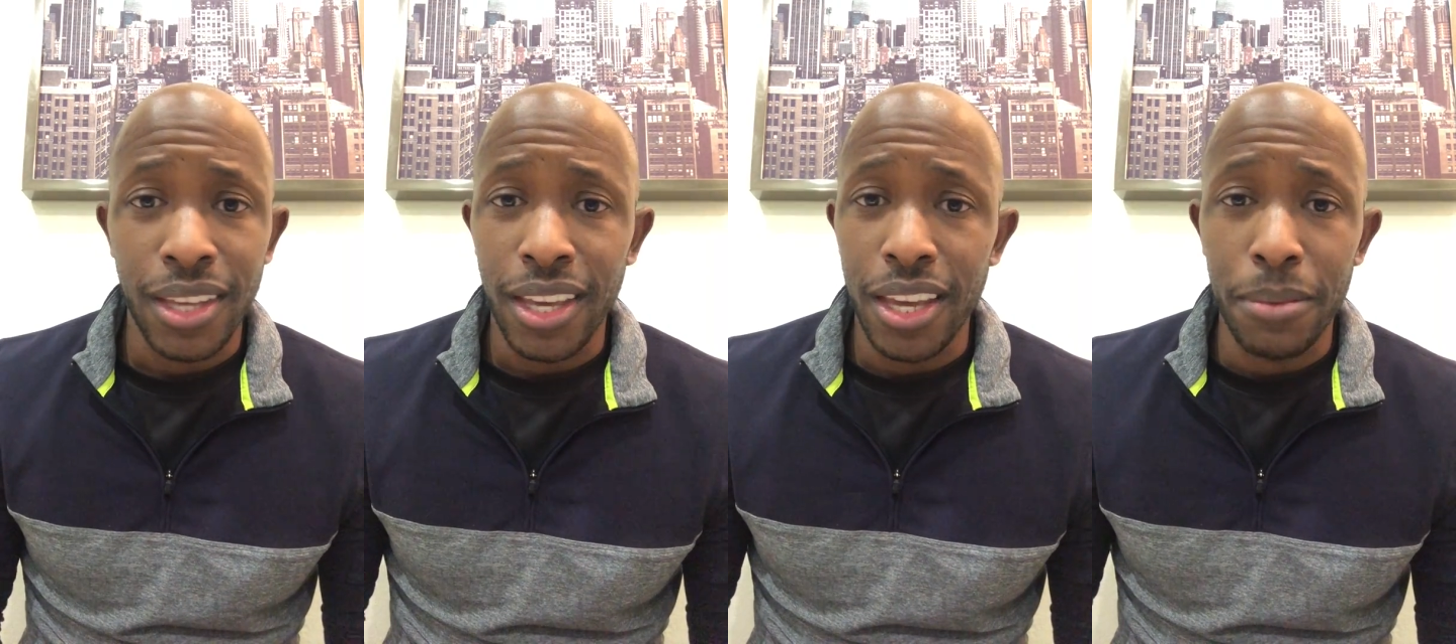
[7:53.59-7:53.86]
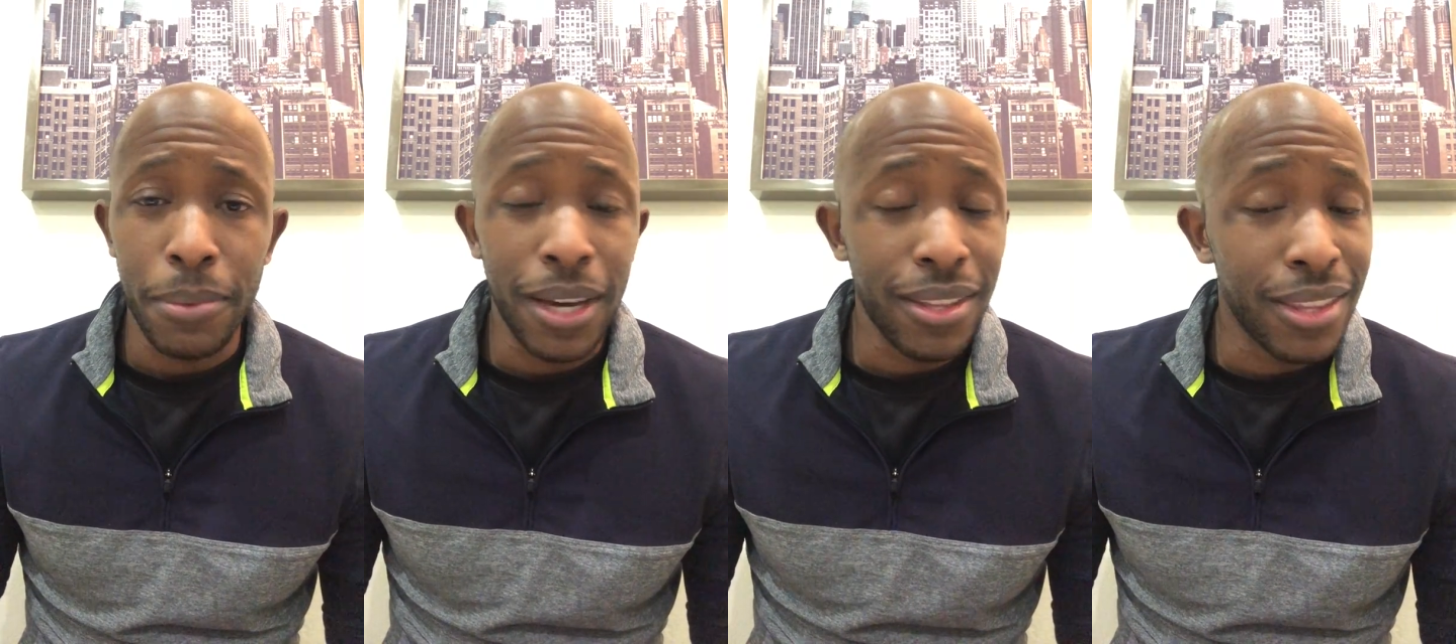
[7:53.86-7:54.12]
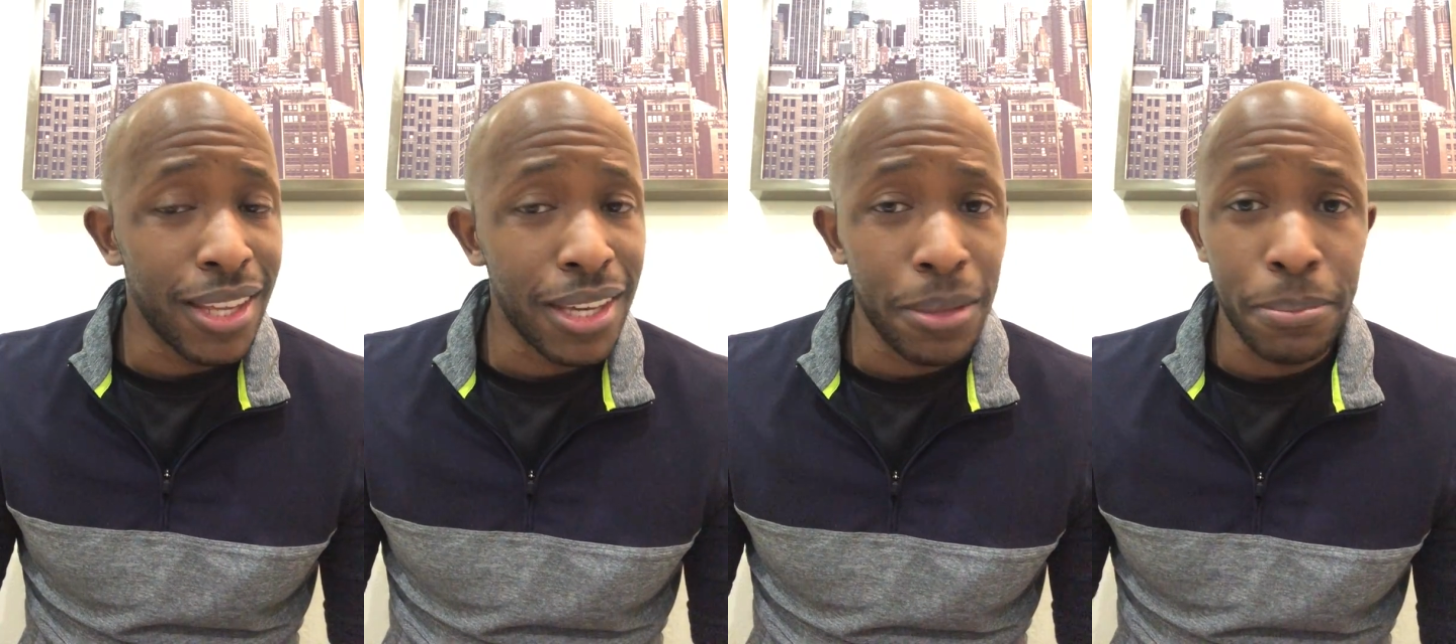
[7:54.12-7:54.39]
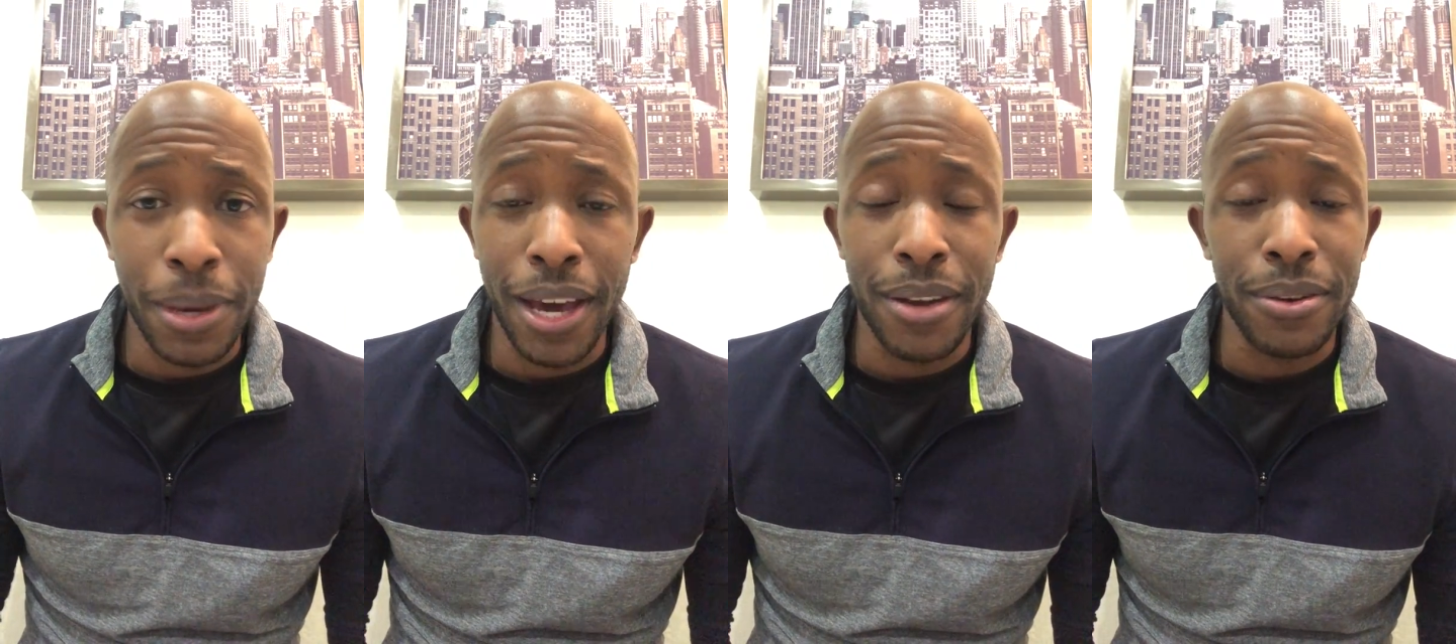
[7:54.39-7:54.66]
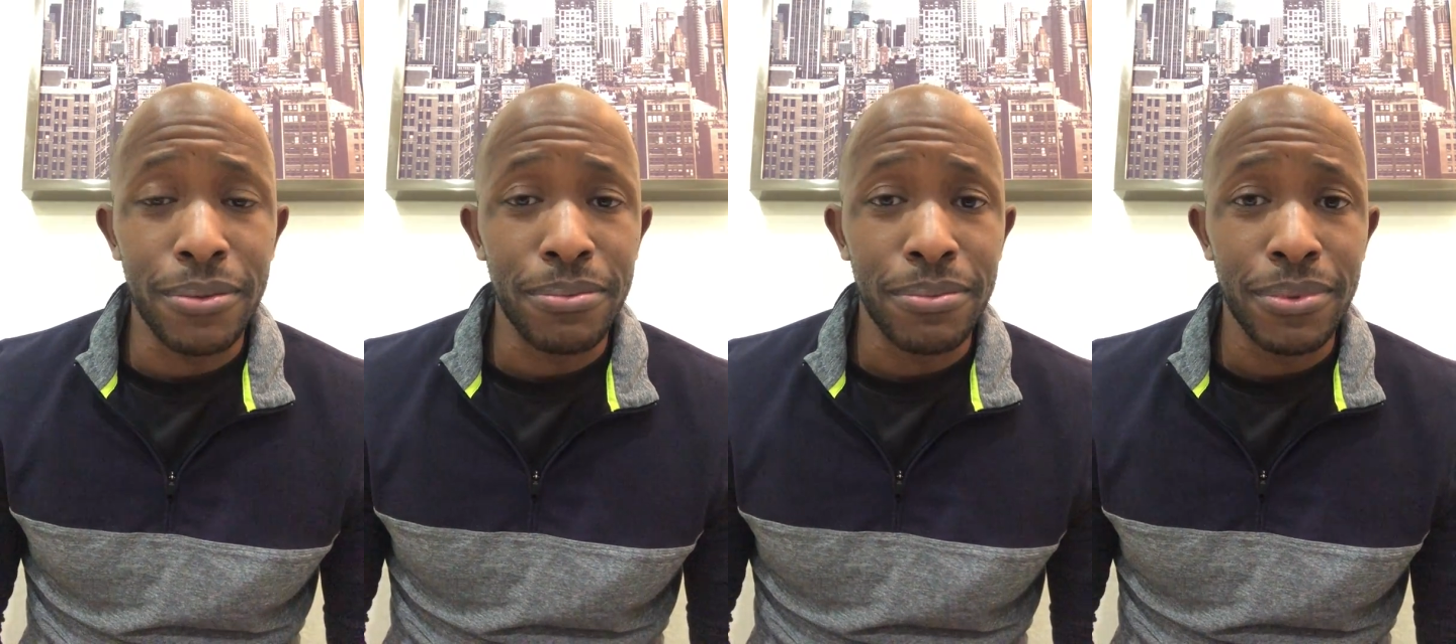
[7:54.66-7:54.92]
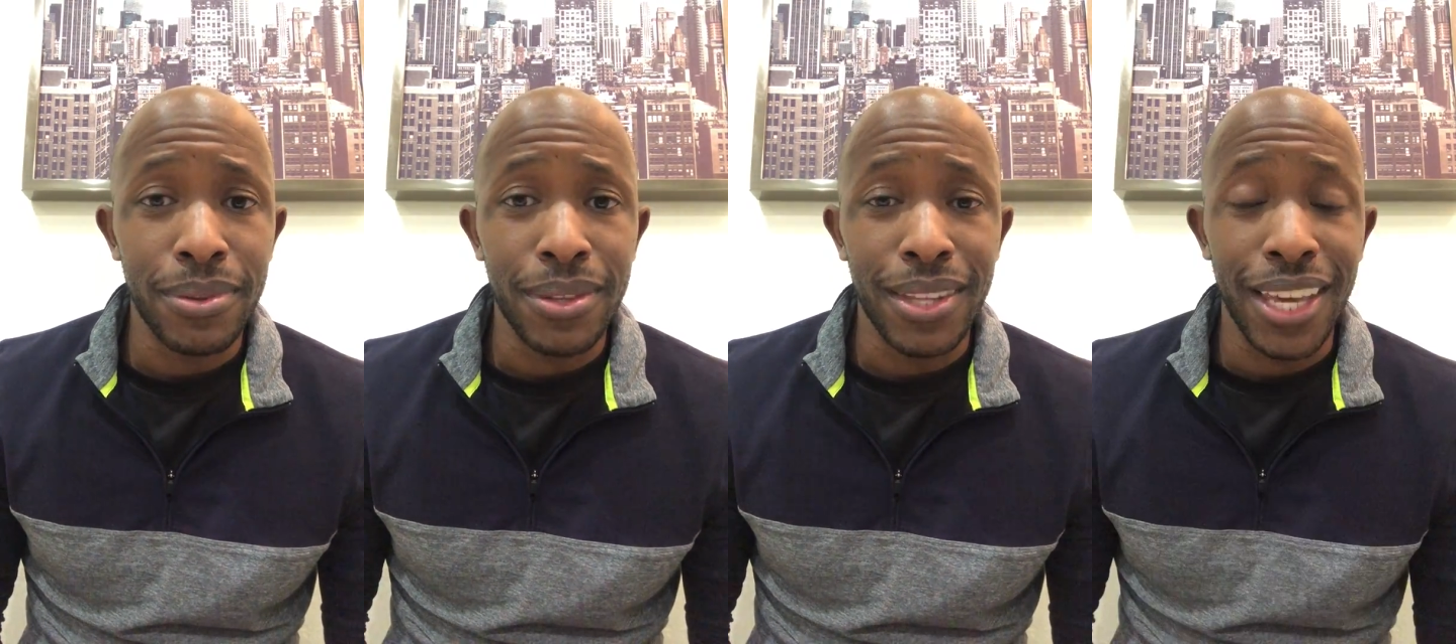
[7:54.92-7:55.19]
in my thinking pattern,
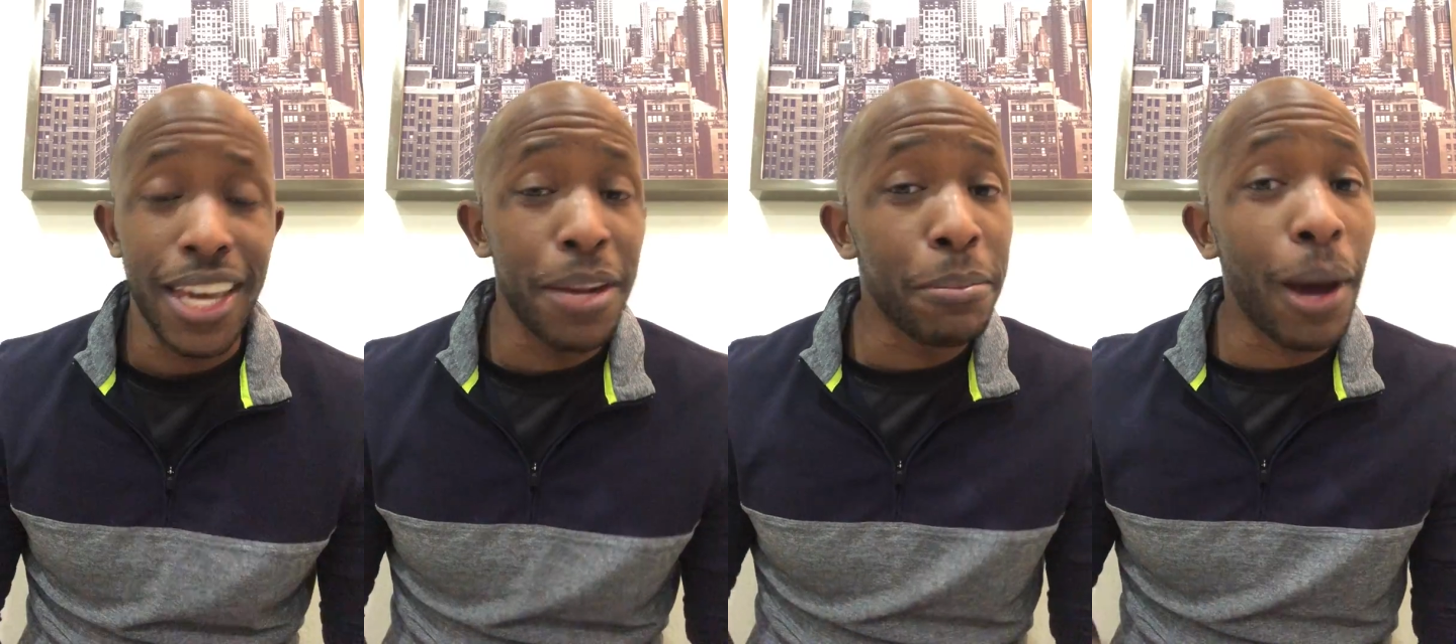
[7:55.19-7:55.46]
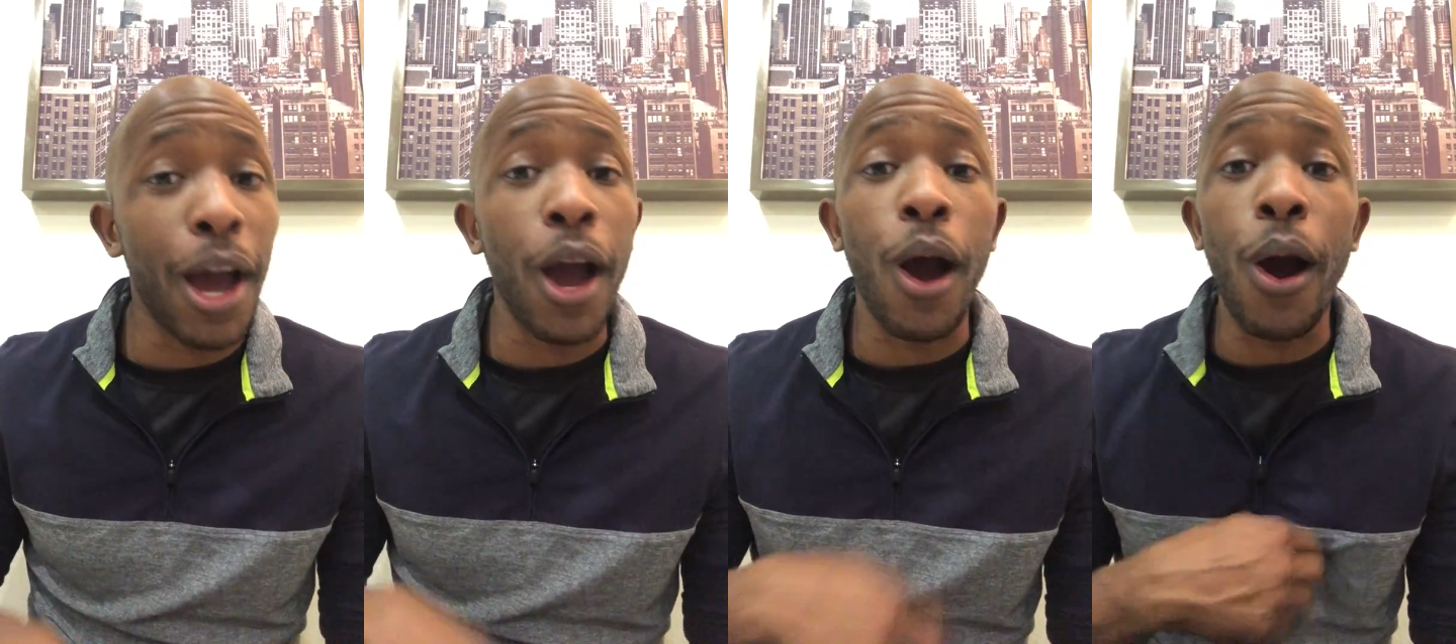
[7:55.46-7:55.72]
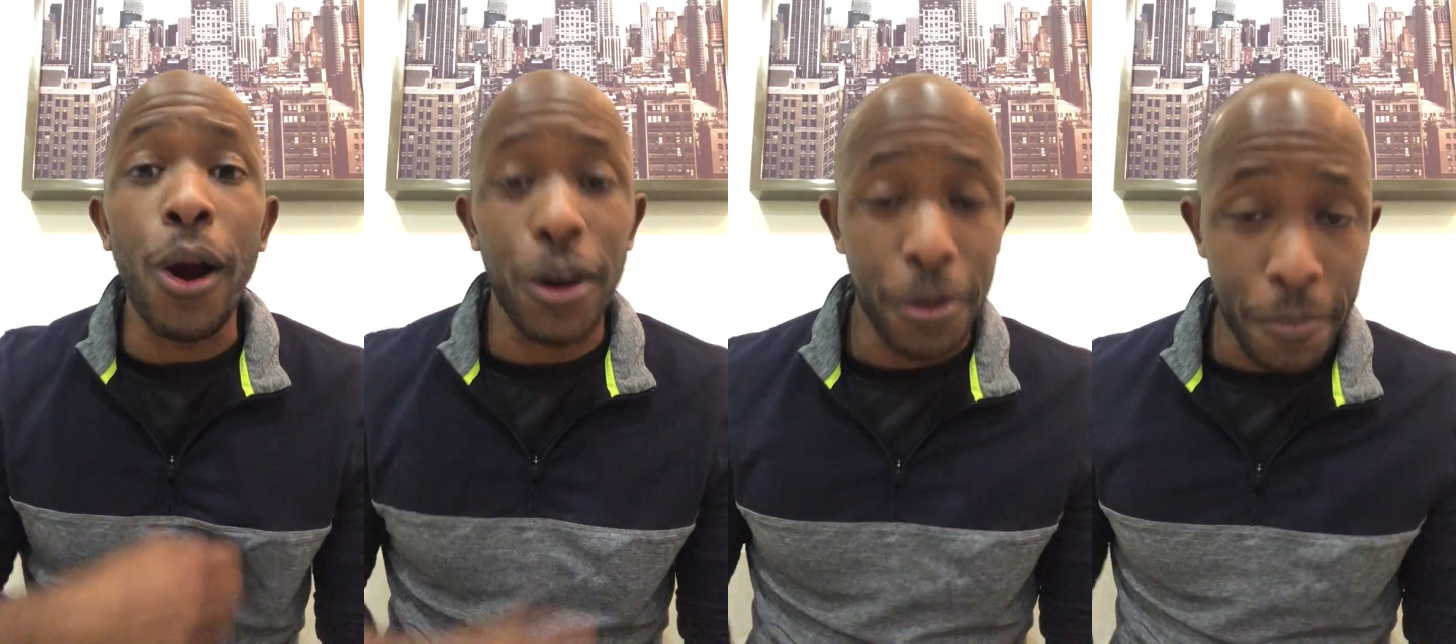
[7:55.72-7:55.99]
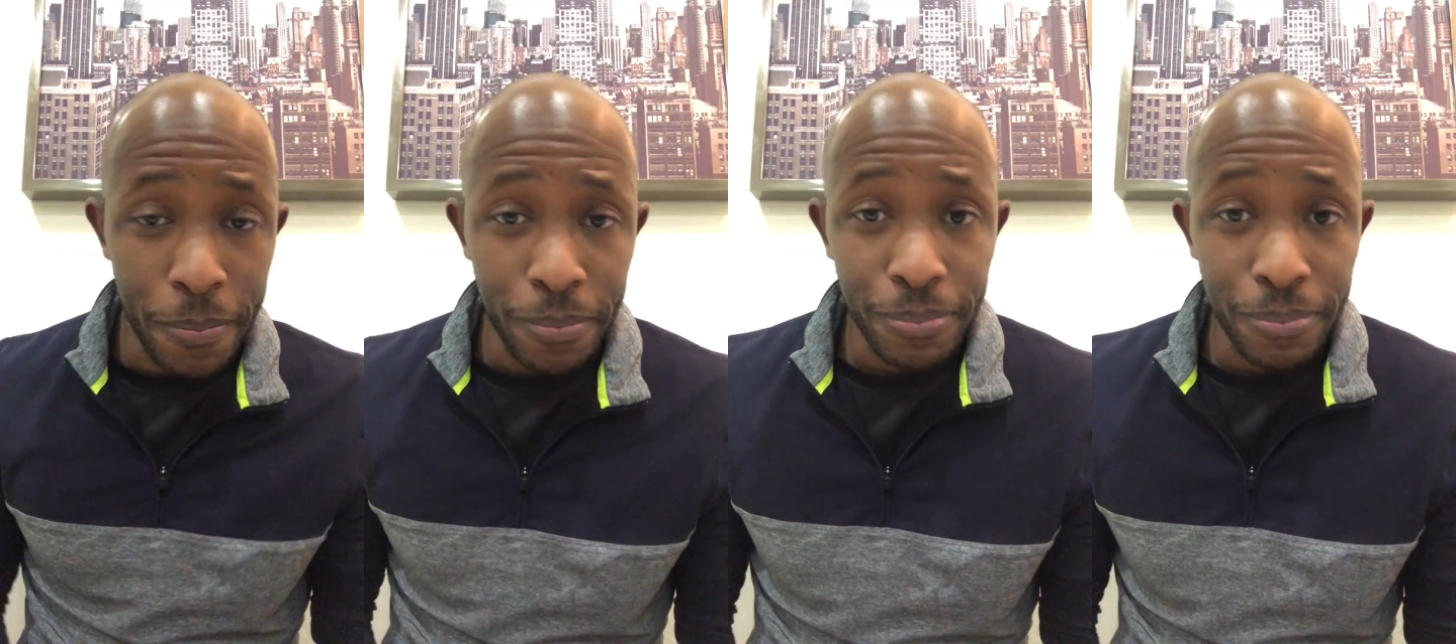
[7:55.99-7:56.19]
in my heart.